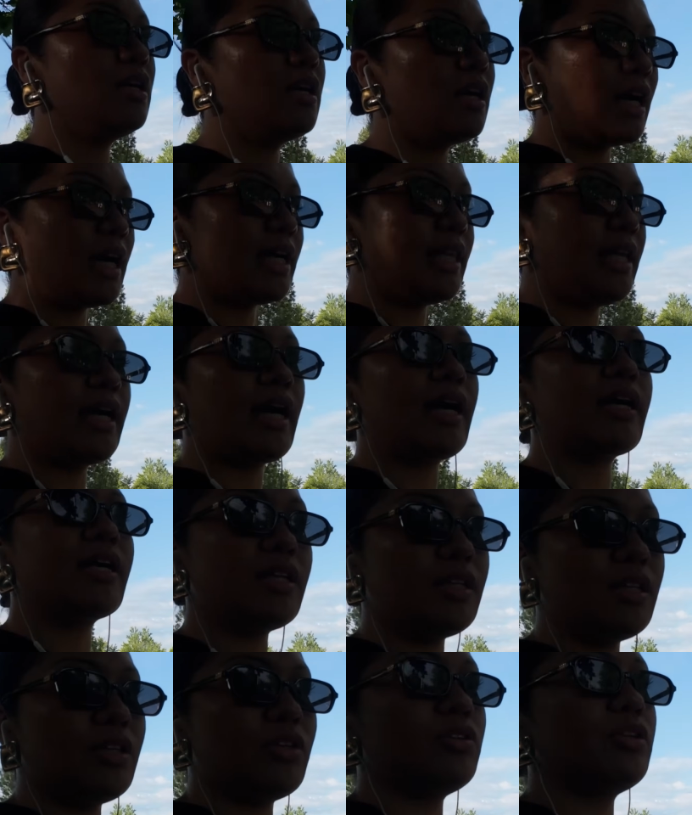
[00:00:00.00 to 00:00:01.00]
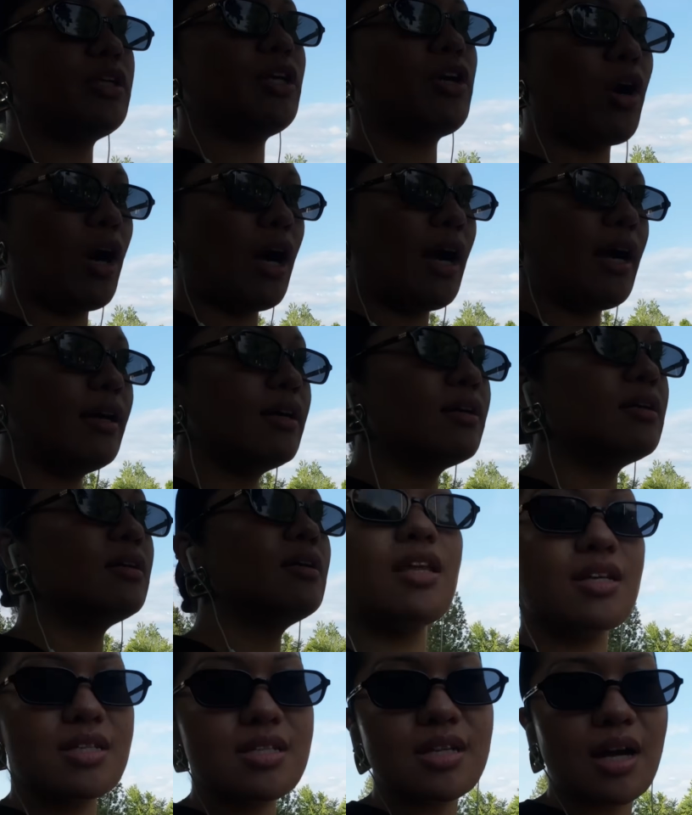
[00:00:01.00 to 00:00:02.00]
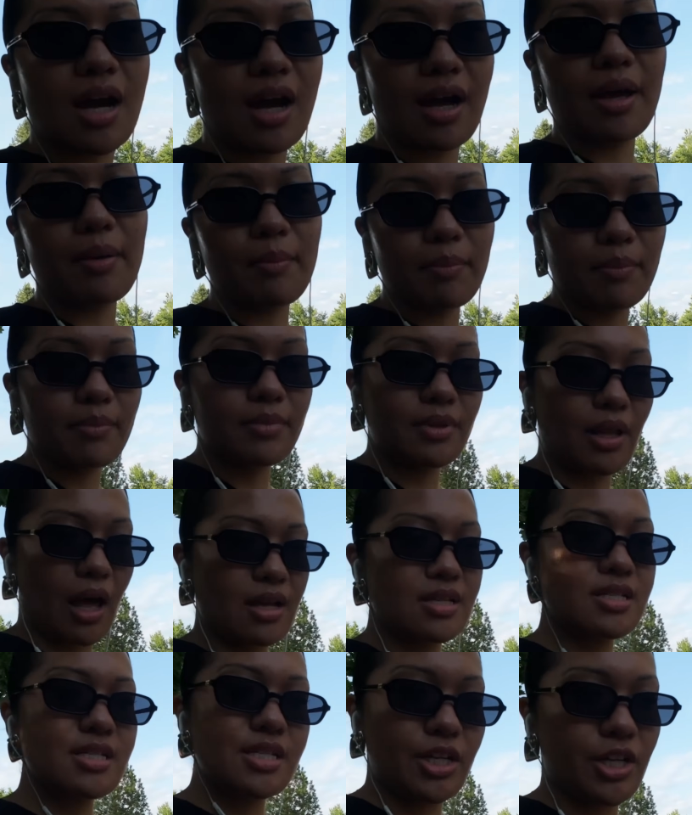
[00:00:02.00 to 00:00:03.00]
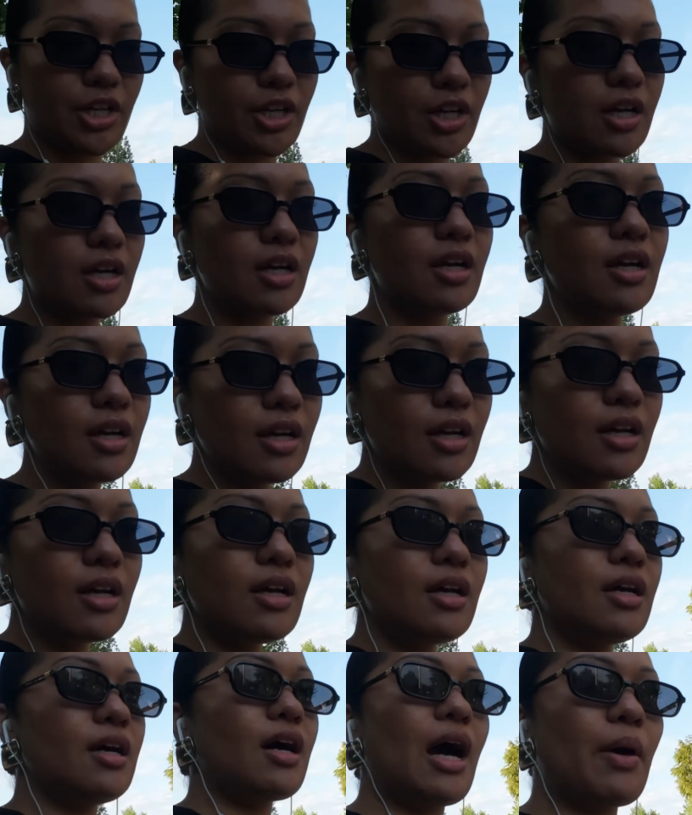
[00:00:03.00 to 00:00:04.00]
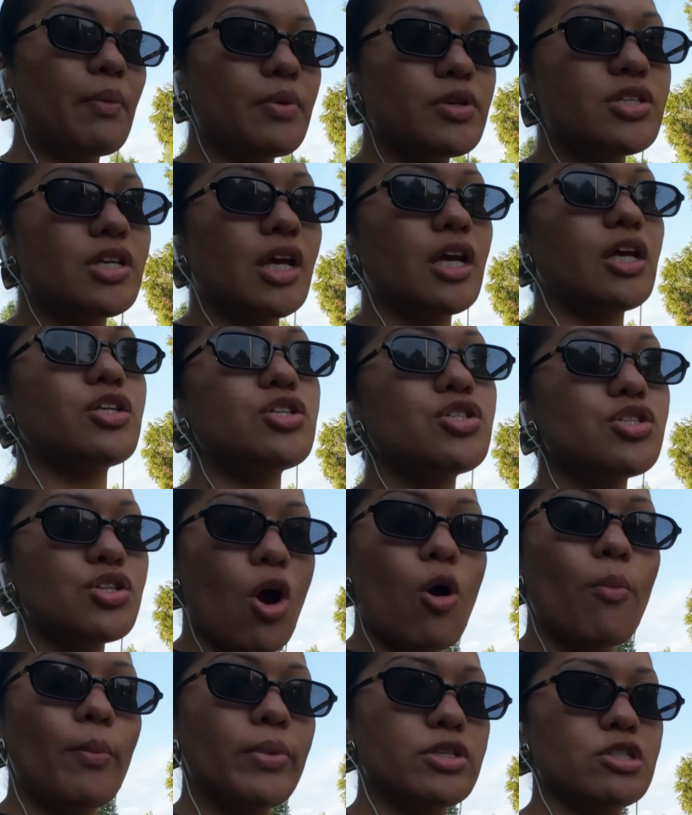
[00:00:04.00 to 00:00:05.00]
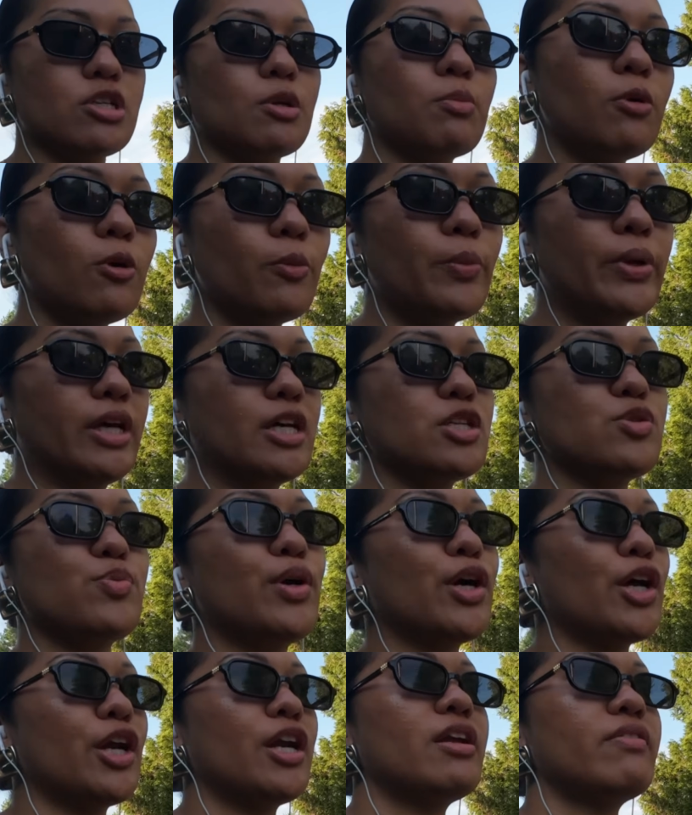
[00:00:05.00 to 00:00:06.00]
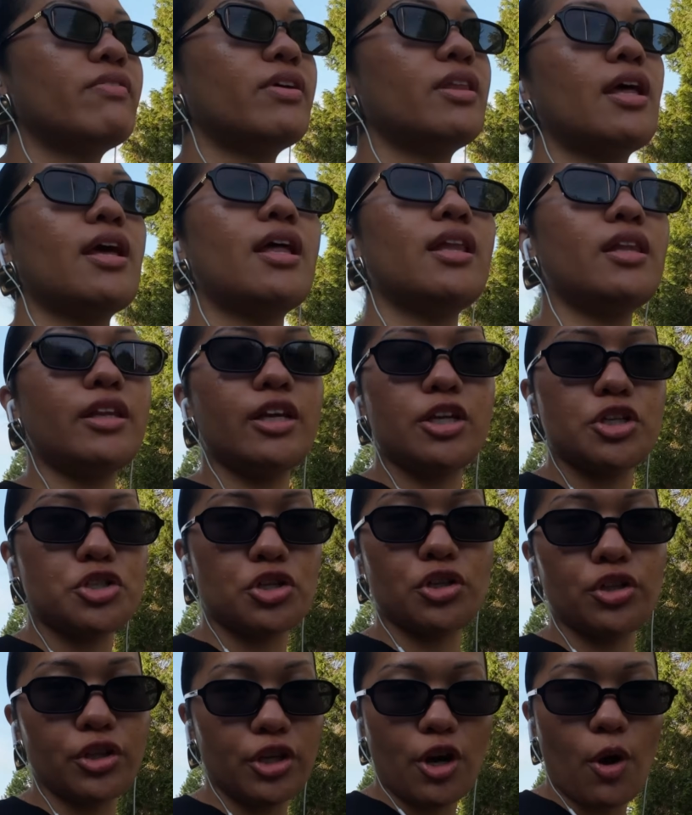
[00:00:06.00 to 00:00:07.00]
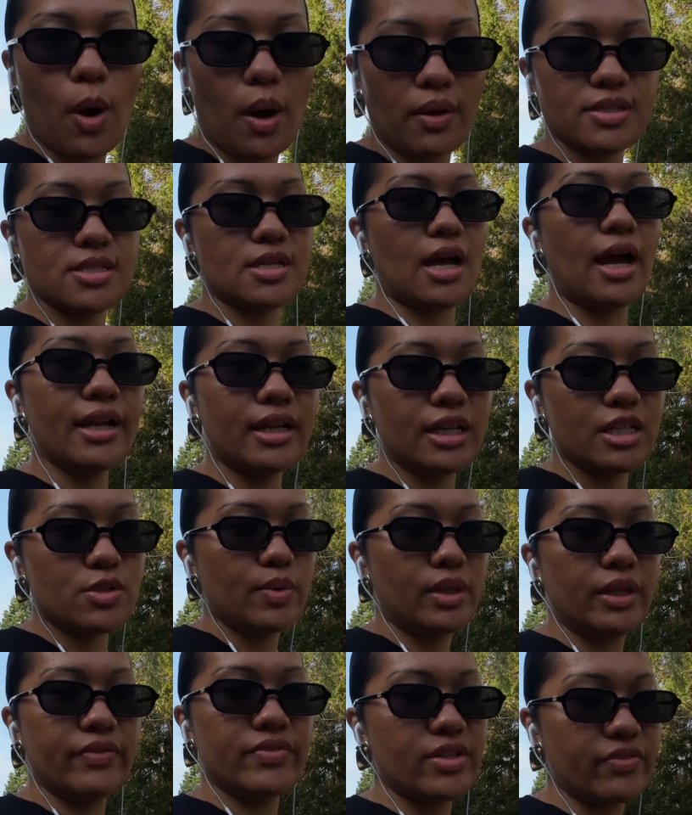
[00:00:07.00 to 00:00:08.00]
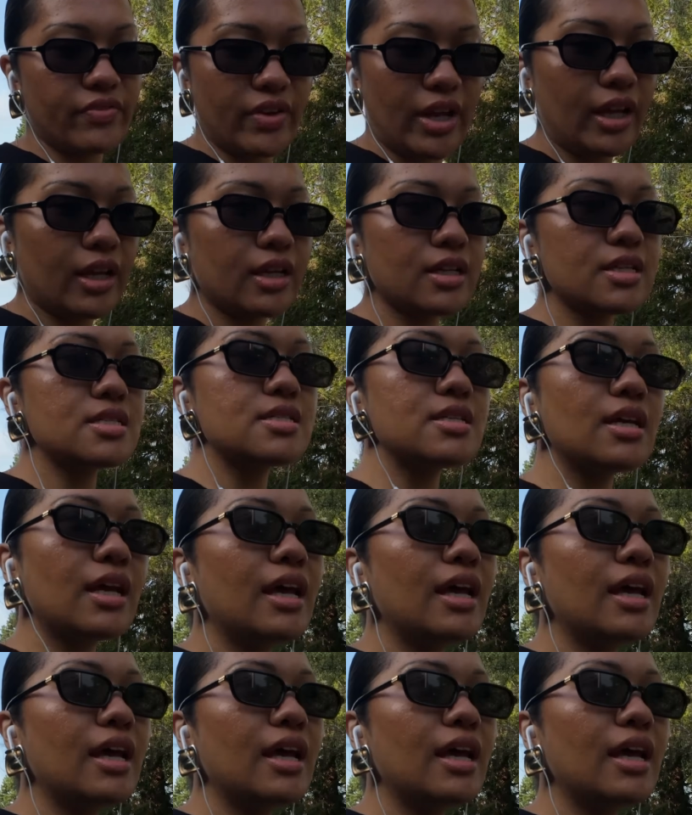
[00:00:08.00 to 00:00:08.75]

I think I could literally cry. This time last year, I was like so miserable because we couldn't even like leisurely go outside because we lived in Vegas.